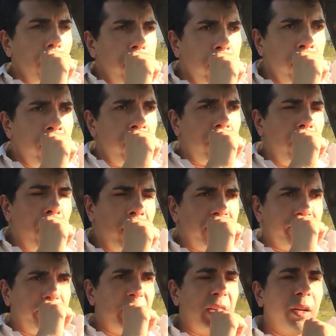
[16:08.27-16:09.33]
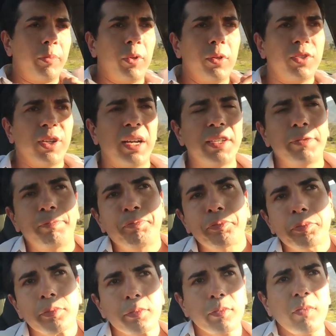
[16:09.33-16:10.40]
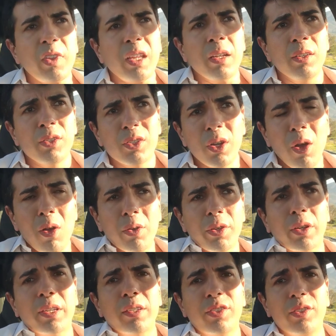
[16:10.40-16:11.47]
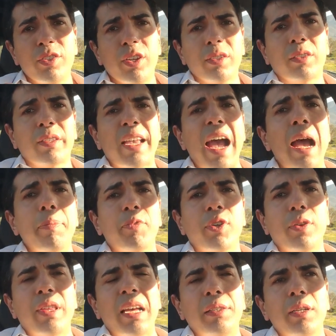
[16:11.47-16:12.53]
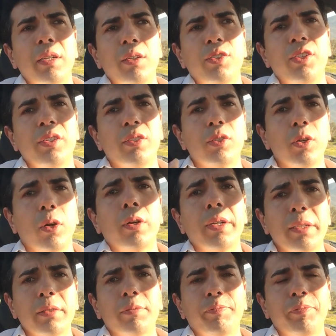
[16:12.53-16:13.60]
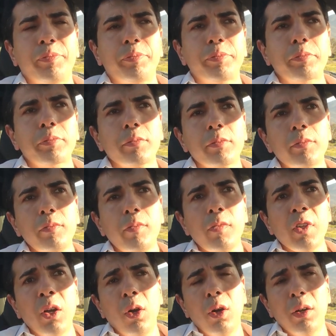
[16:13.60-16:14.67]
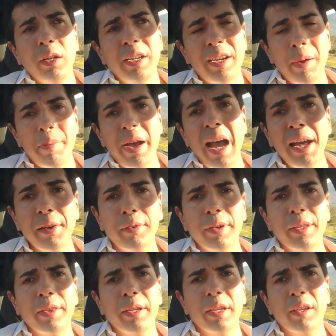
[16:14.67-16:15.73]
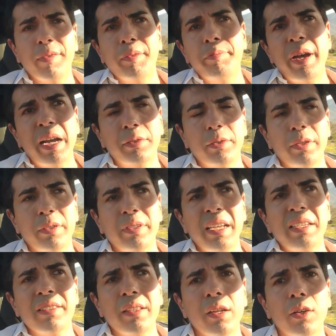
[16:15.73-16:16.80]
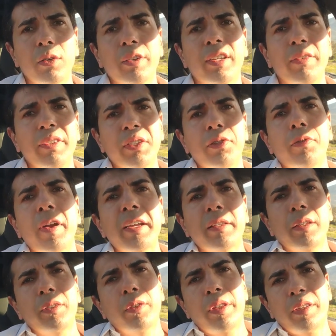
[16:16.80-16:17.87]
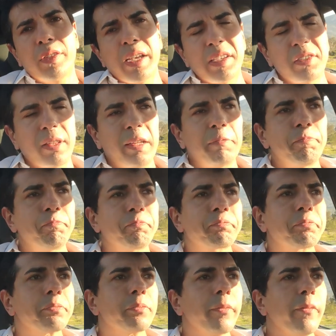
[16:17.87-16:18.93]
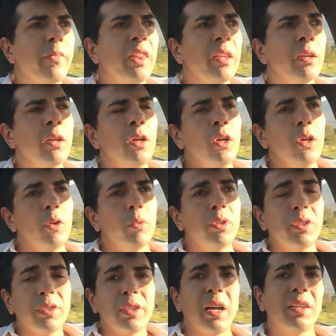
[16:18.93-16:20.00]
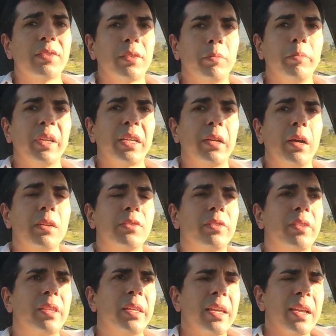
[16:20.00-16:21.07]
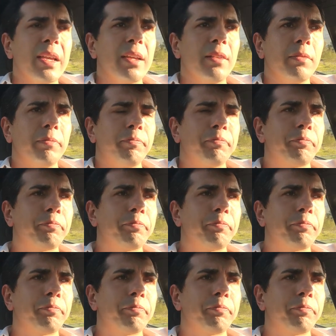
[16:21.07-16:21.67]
I apologize. So you can just capture that energy, store it in a battery, then give it back to the Tesla, or give it directly to the Tesla, which is awesome, because then